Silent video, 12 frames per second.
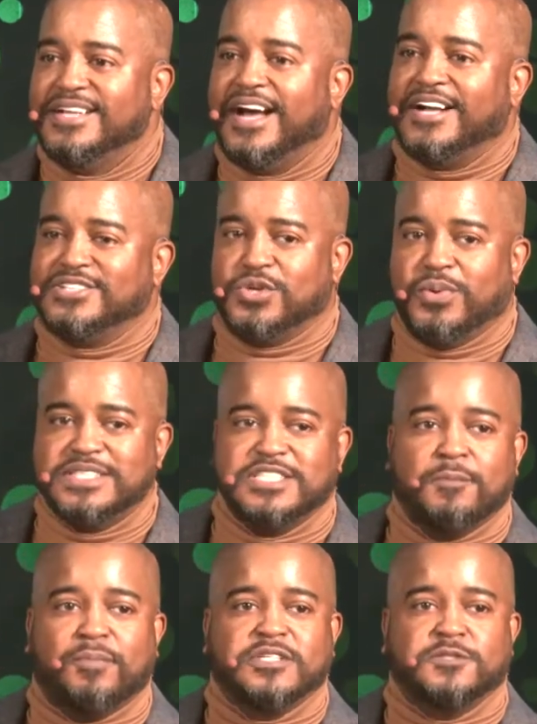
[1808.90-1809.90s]
A
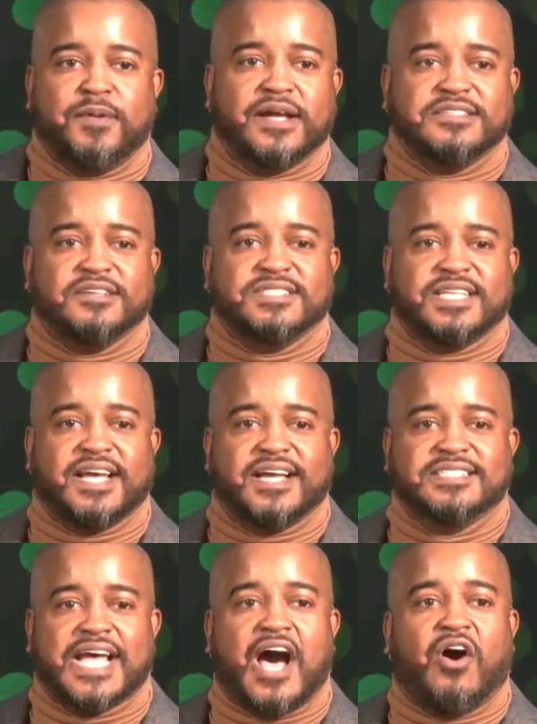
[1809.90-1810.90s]
twisted perspective
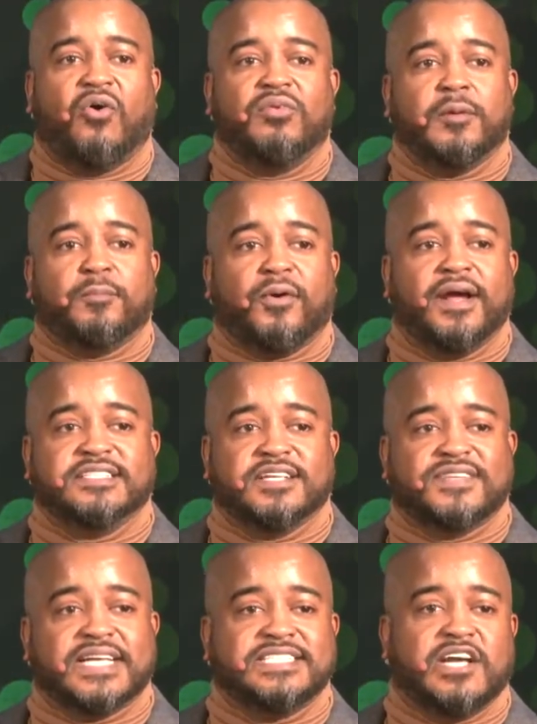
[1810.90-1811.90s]
says, I'll only praise if
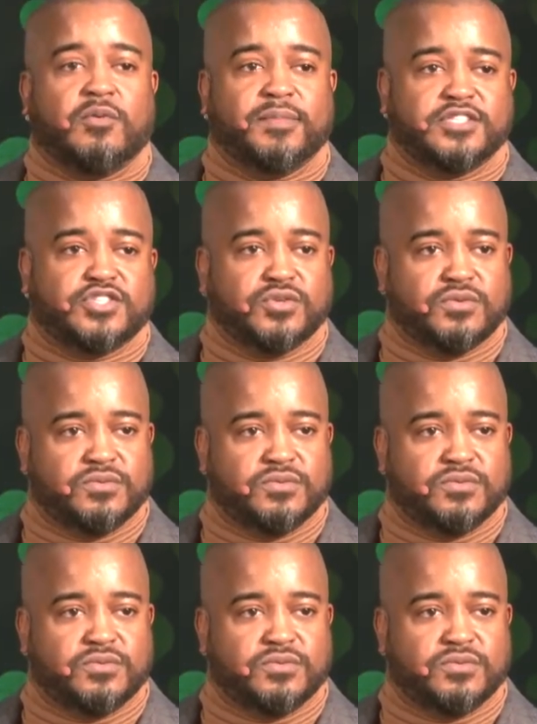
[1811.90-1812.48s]
they tell me to.